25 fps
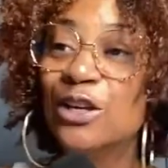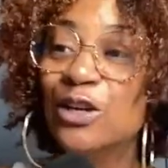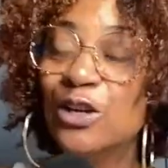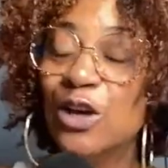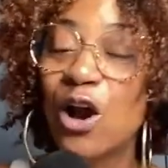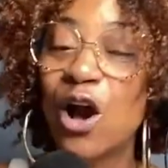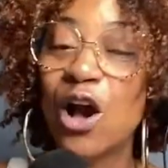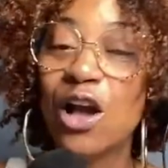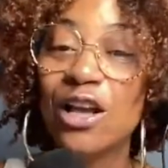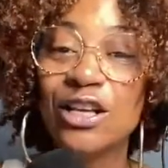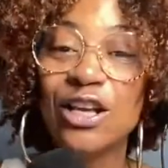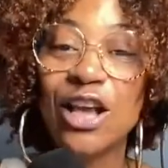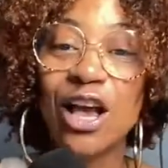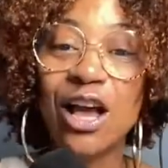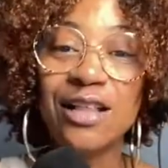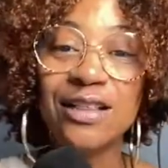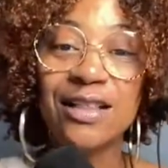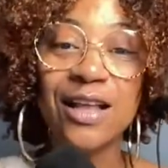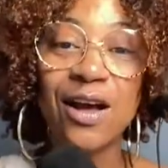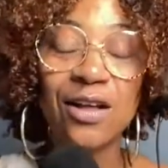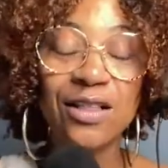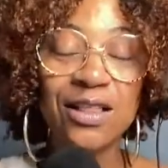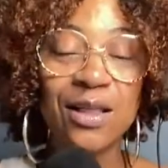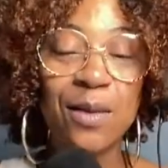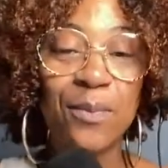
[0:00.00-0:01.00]

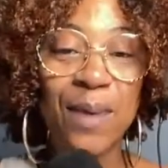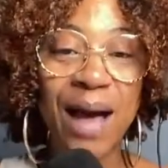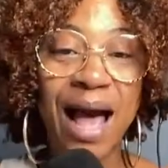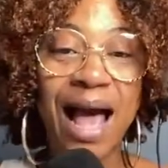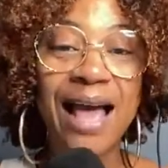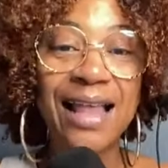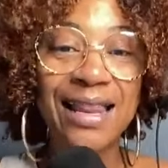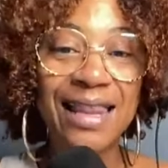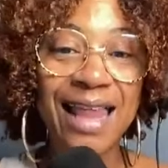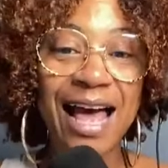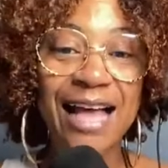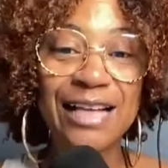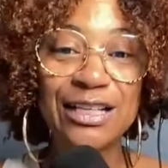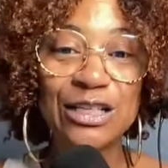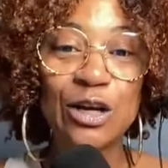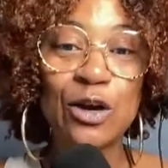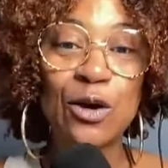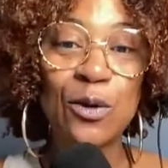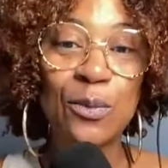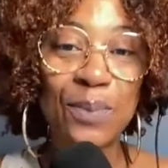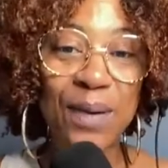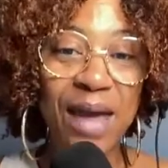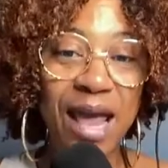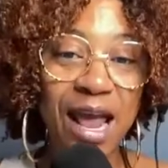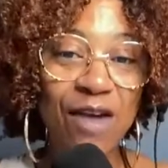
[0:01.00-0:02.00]
The
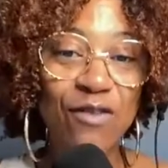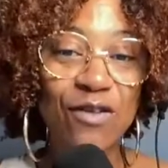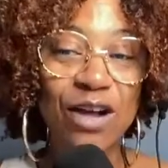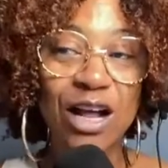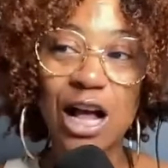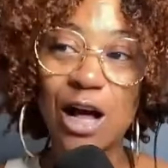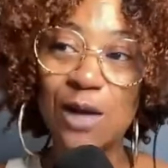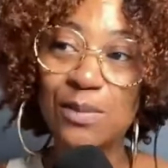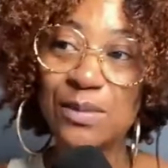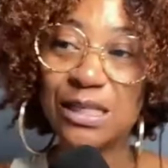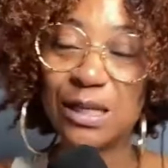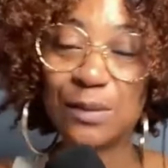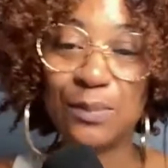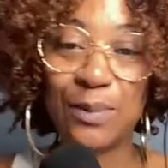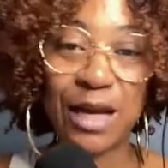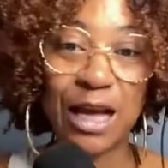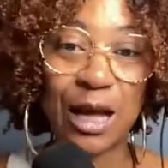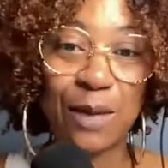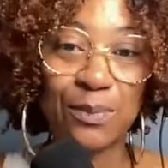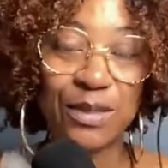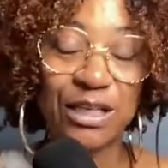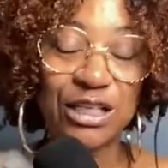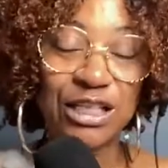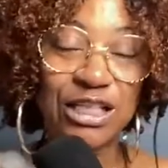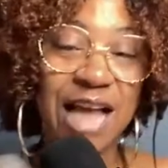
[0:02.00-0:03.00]
biological parent comes to pick
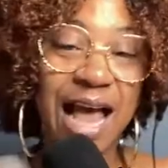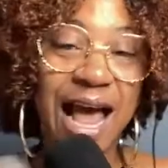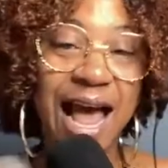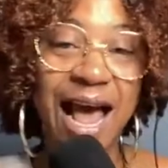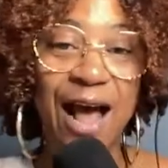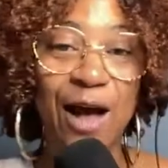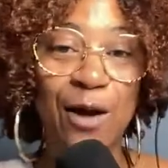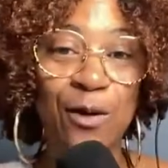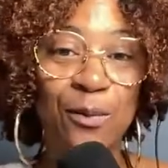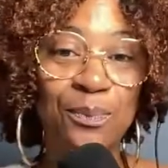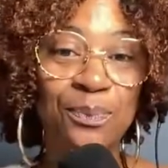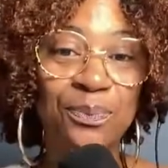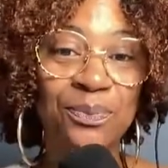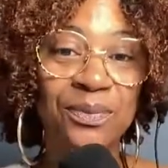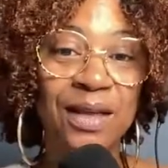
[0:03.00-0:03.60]
up the child,